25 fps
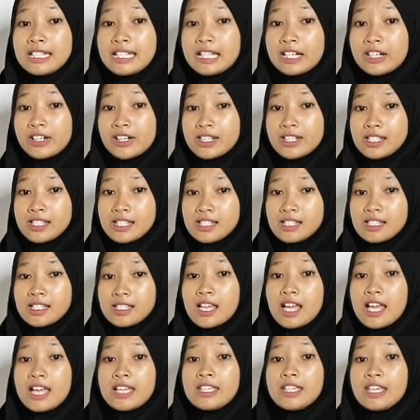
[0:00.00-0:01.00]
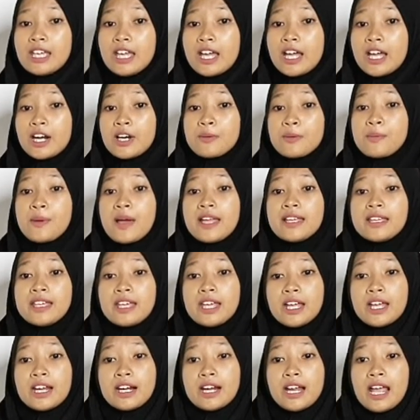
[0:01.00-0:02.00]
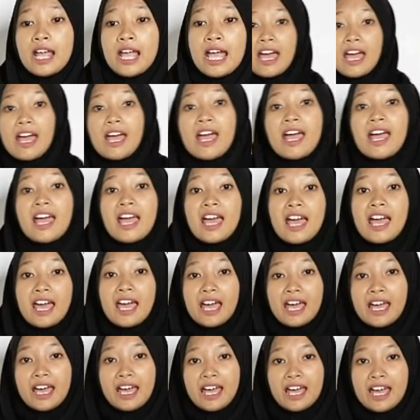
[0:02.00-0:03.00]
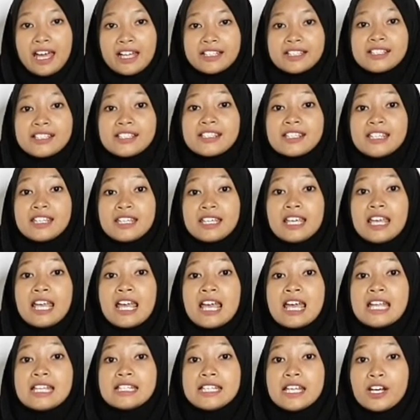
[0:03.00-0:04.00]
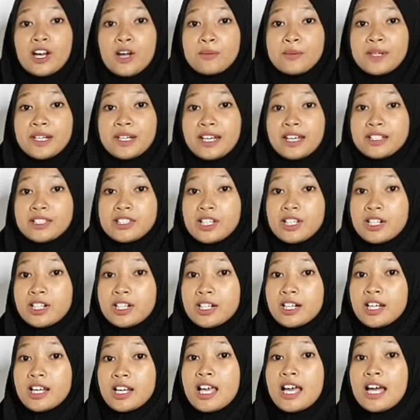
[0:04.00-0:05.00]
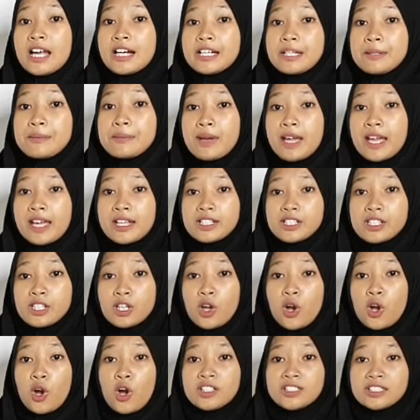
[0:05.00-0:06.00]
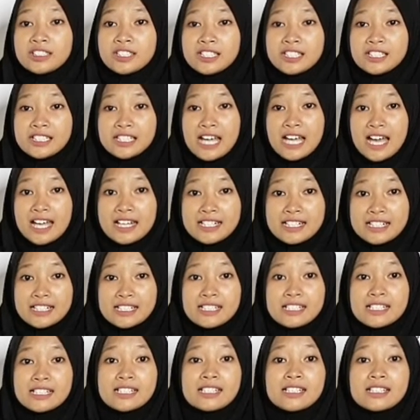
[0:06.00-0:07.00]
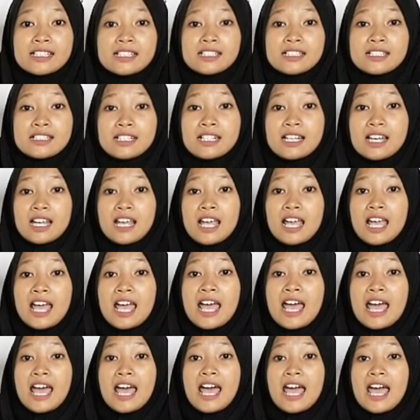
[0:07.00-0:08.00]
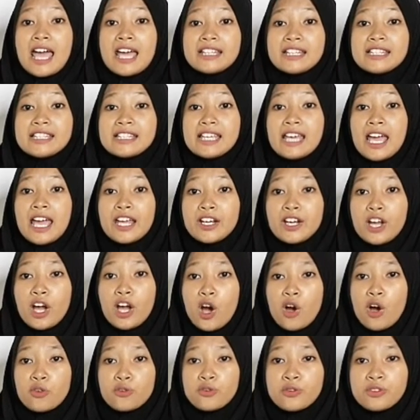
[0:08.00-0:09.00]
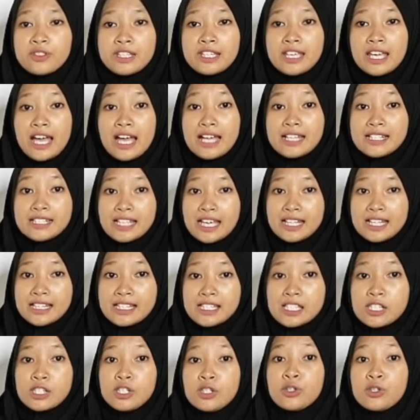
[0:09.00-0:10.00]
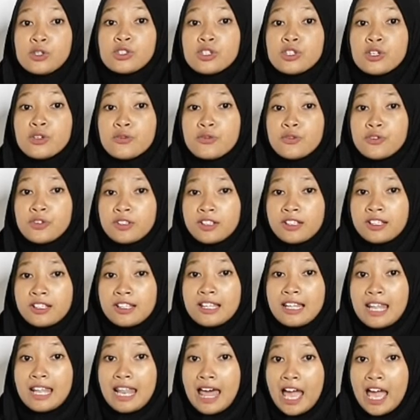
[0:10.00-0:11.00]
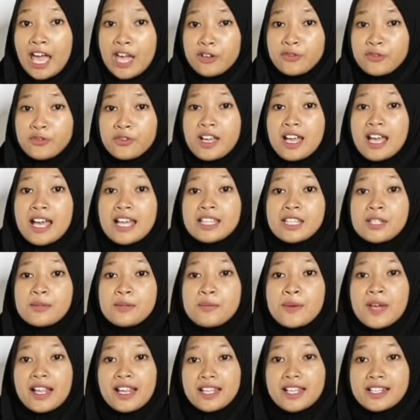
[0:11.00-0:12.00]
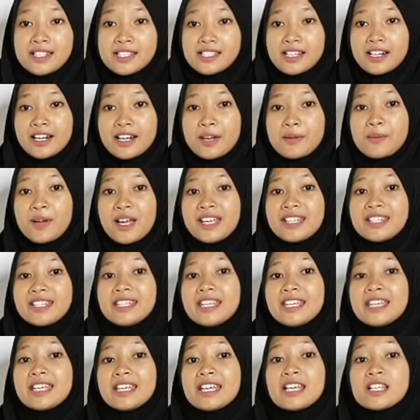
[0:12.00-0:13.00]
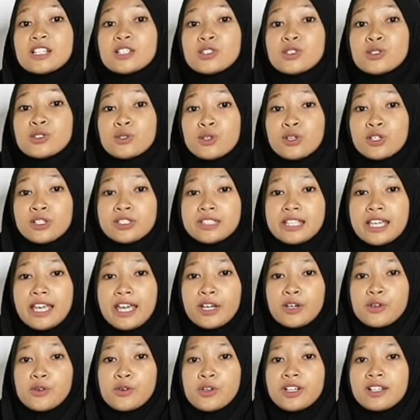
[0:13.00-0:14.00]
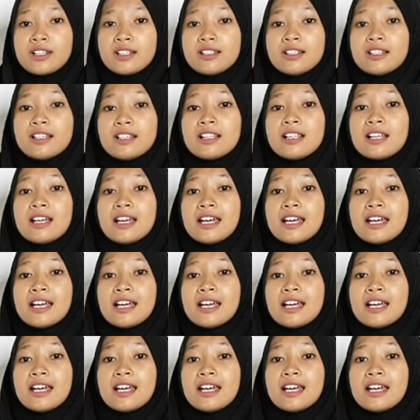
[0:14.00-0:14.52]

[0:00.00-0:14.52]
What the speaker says: decreases year by year, and the denominator remains constant. At the end of the asset's useful life, the balance remaining should equal